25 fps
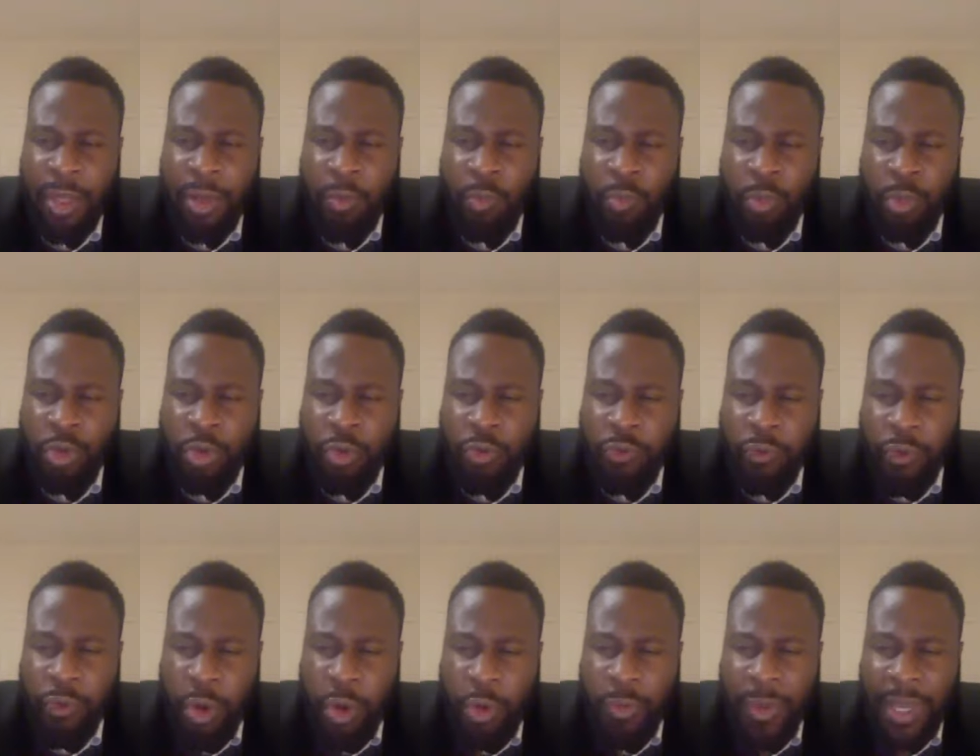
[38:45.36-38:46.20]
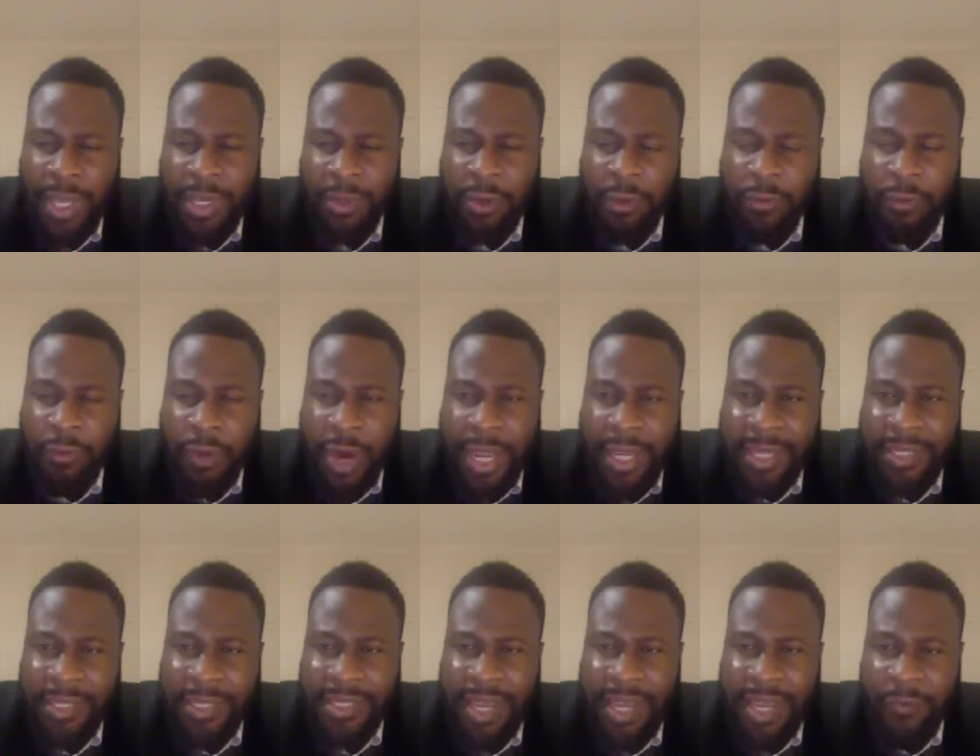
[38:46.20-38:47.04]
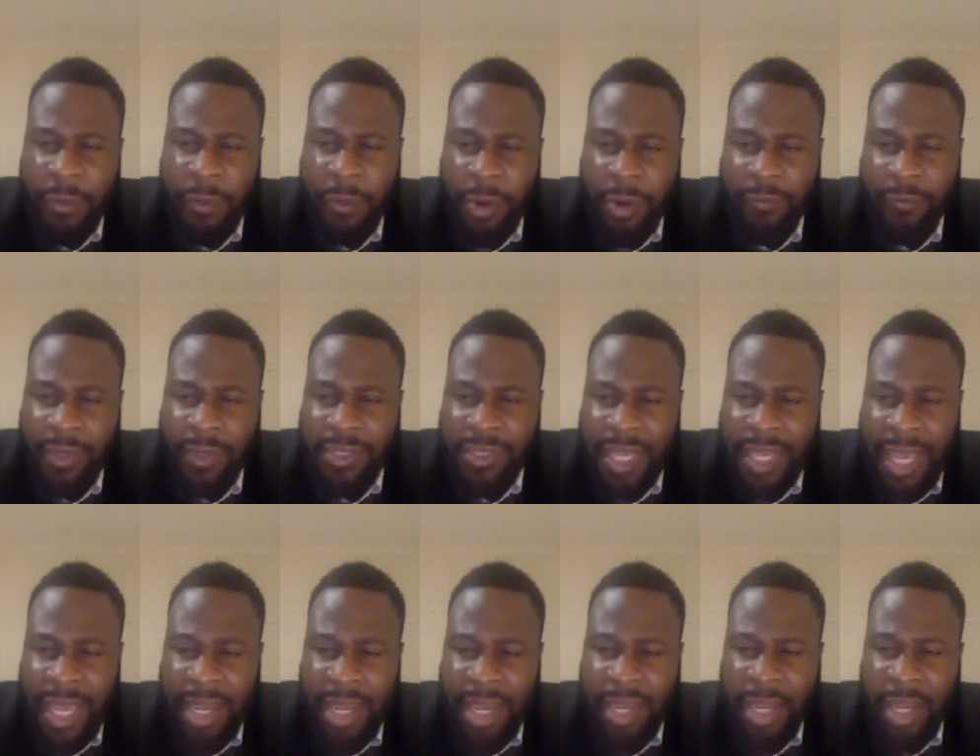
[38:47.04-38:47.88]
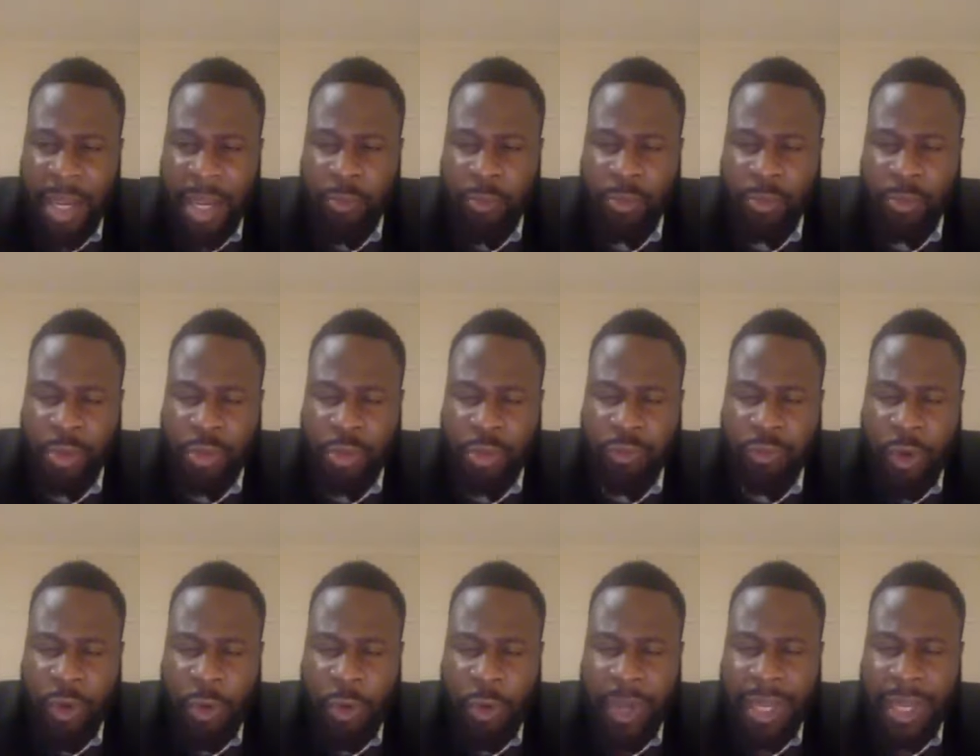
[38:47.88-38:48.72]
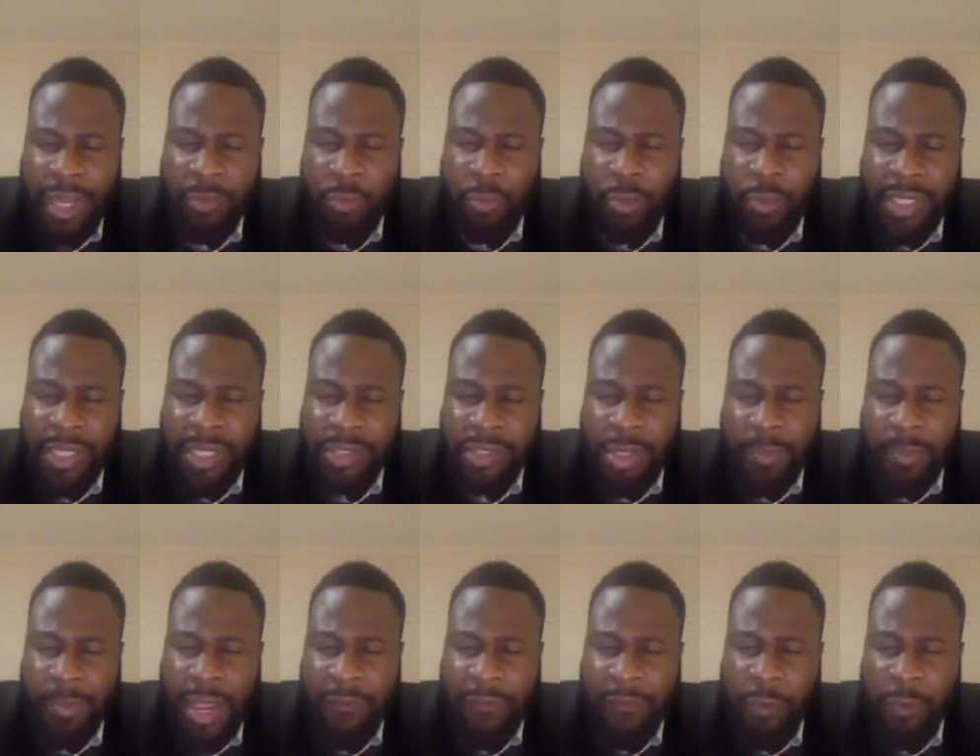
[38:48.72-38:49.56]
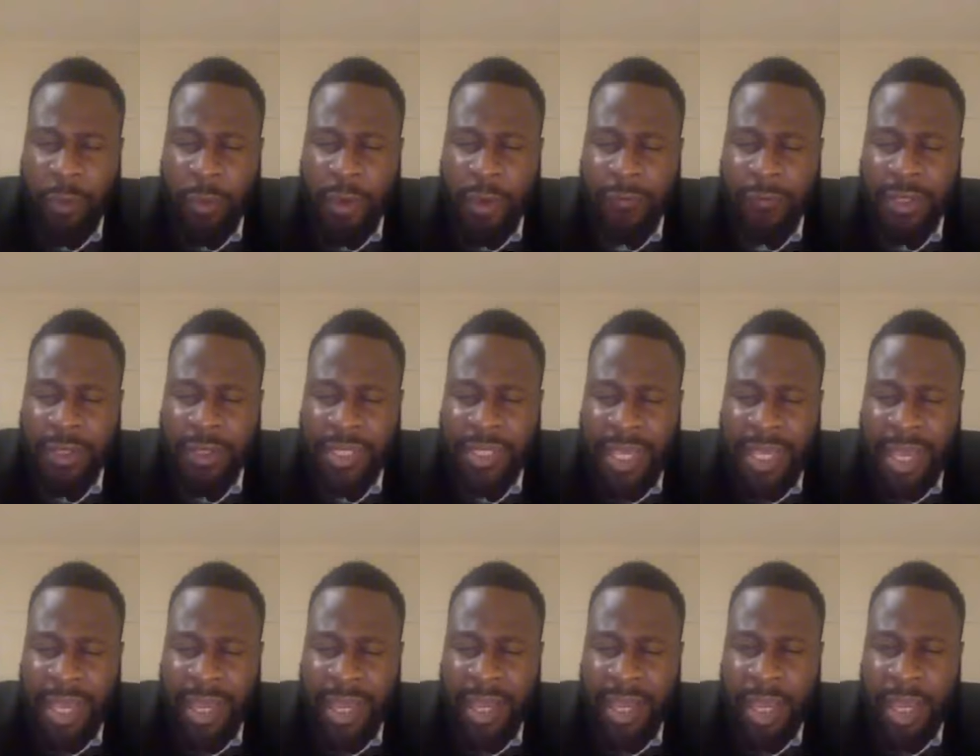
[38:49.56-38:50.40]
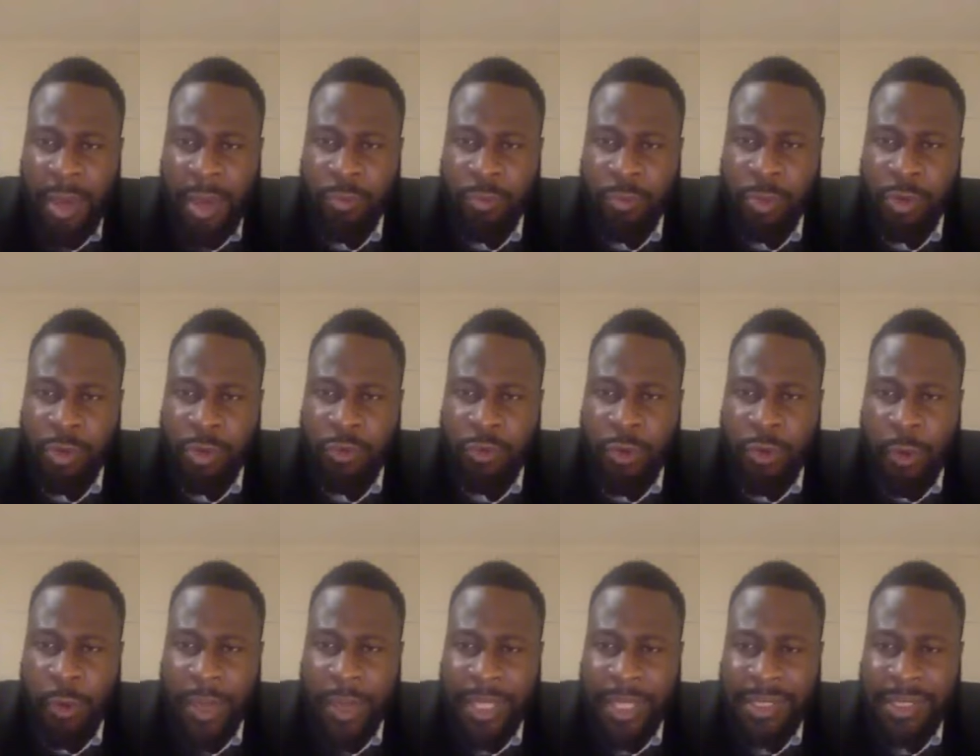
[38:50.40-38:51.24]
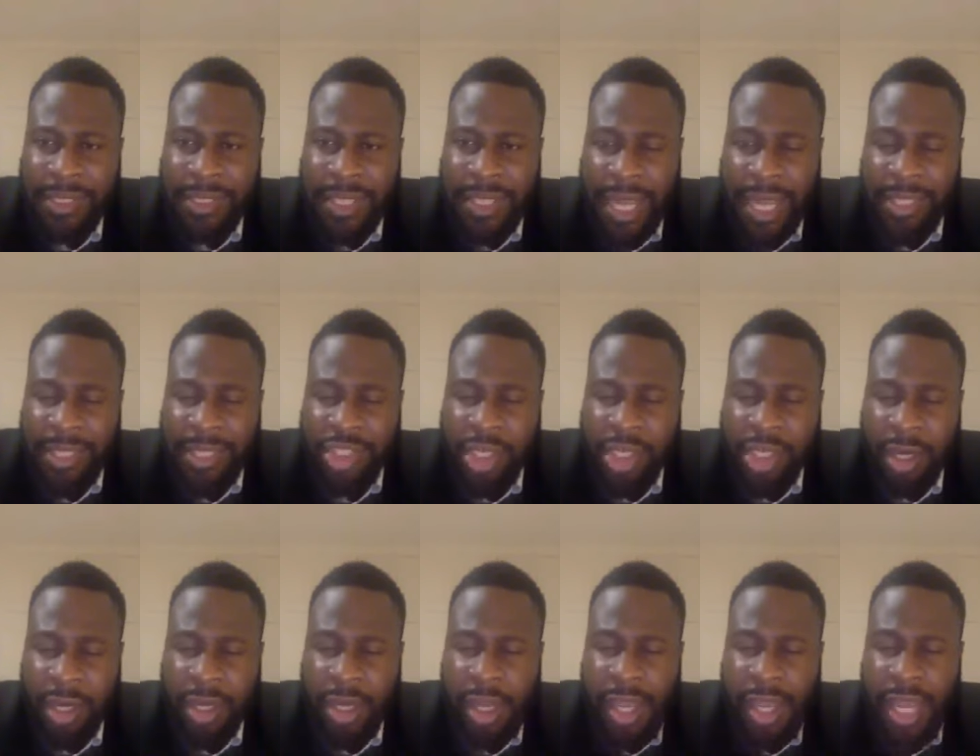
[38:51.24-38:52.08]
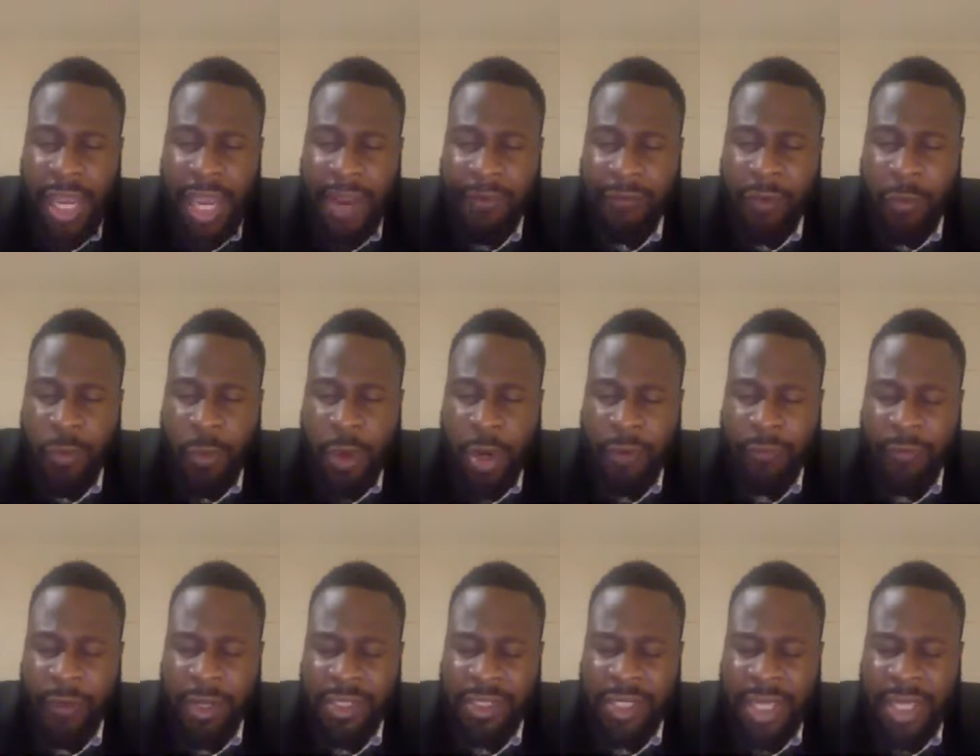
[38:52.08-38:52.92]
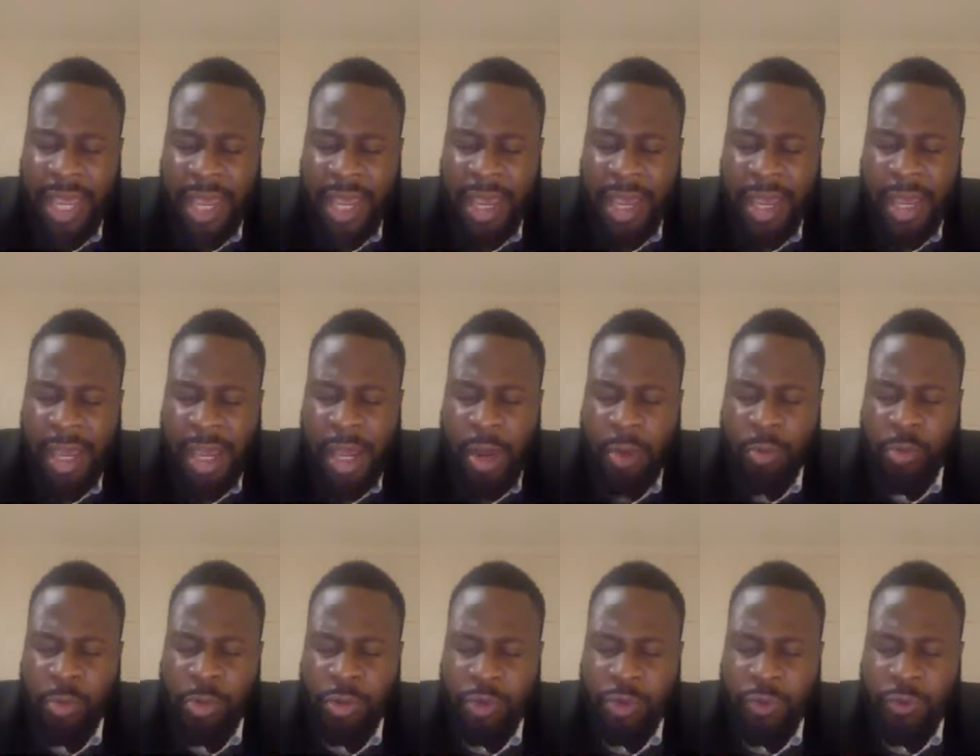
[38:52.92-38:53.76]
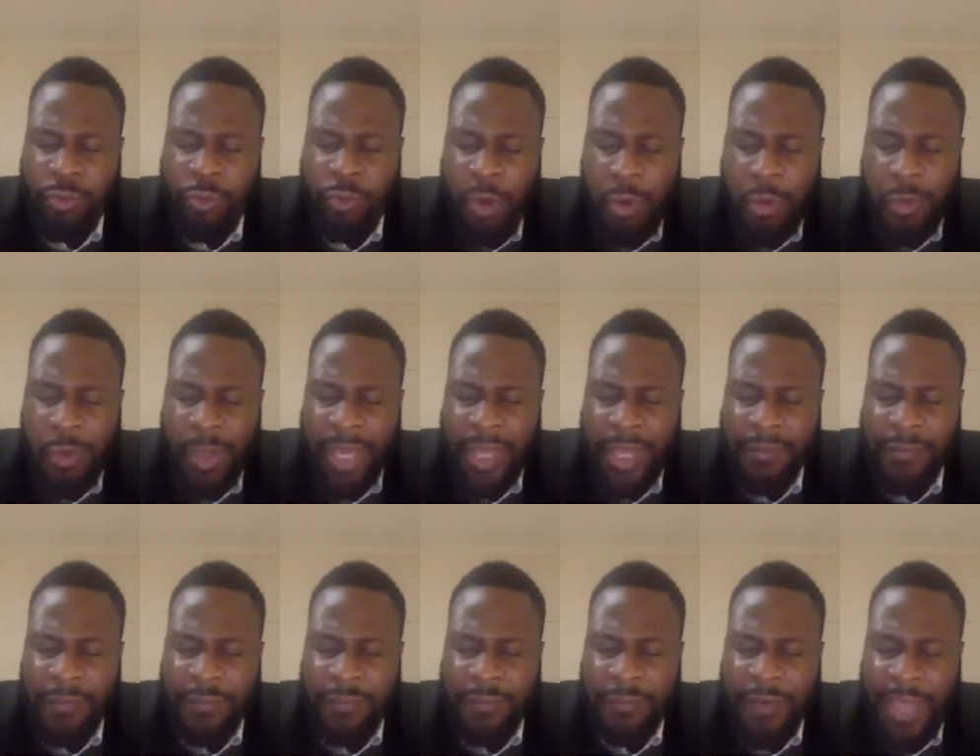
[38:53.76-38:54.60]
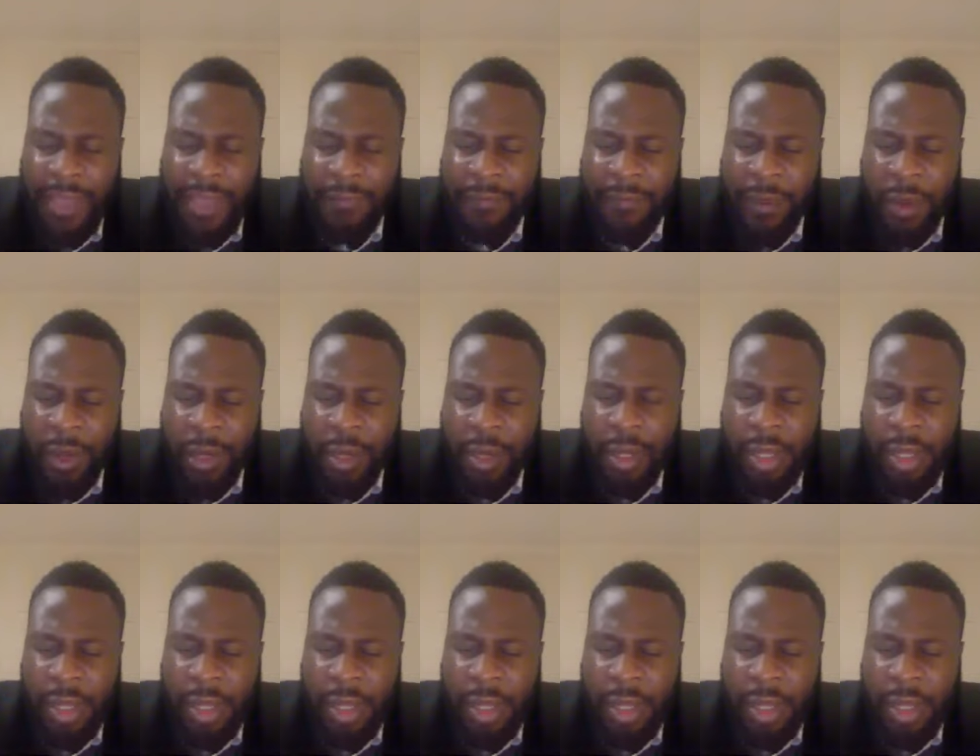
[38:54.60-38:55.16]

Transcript: would grow in grace. Every one of us here would grow in wisdom. Every one of us here would grow in stature. Every one of us here would grow in favor.